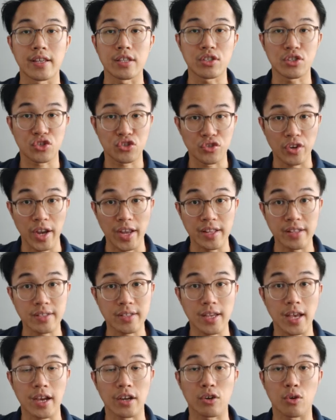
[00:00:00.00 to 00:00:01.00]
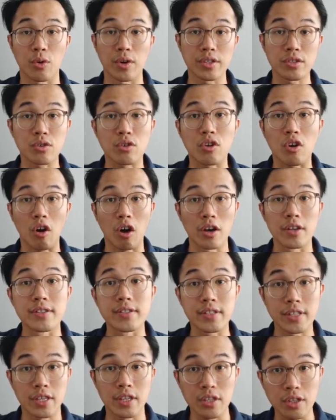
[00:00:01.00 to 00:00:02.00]
trends are going to
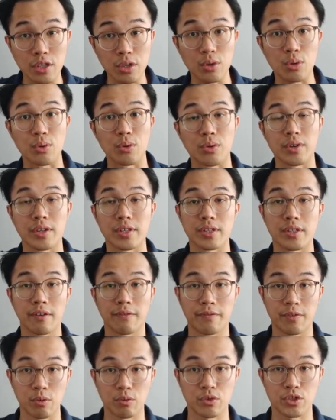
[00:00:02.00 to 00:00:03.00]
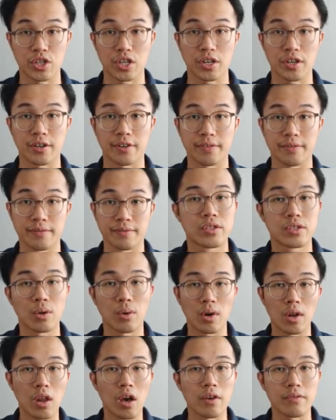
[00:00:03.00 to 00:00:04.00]
continue in the future.
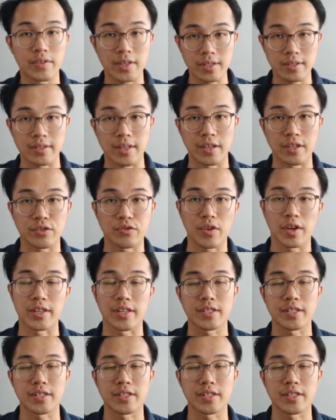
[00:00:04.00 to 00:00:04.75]
So a lot of these things, right, these